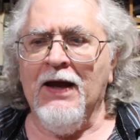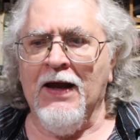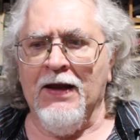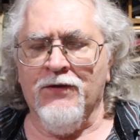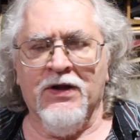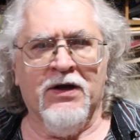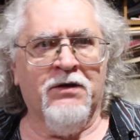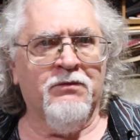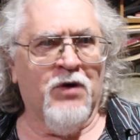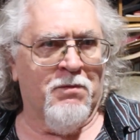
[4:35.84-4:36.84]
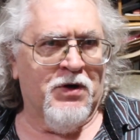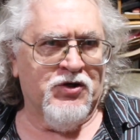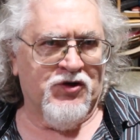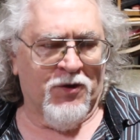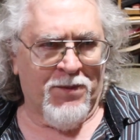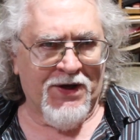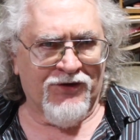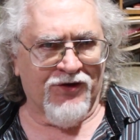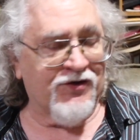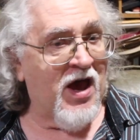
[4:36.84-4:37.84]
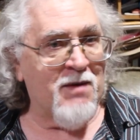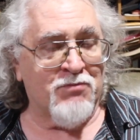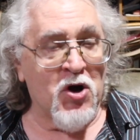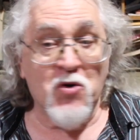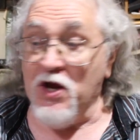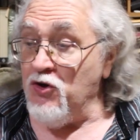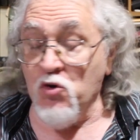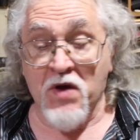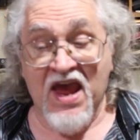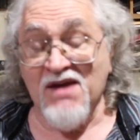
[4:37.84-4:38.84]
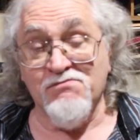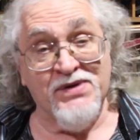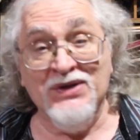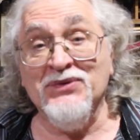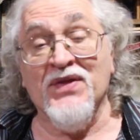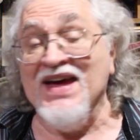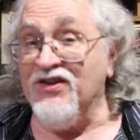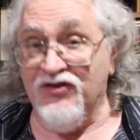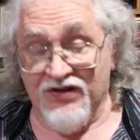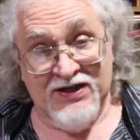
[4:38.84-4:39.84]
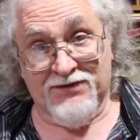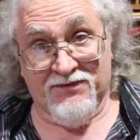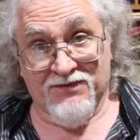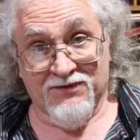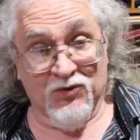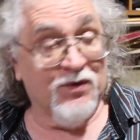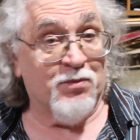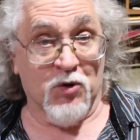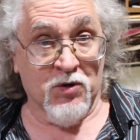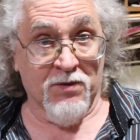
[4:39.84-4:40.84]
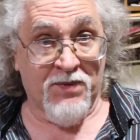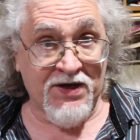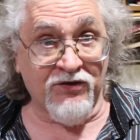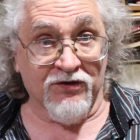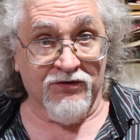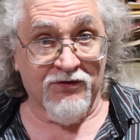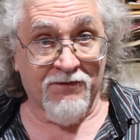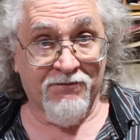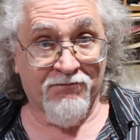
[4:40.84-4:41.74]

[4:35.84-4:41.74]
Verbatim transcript: and then a bunch of the pieces got broken. You can't build that set with broken pieces.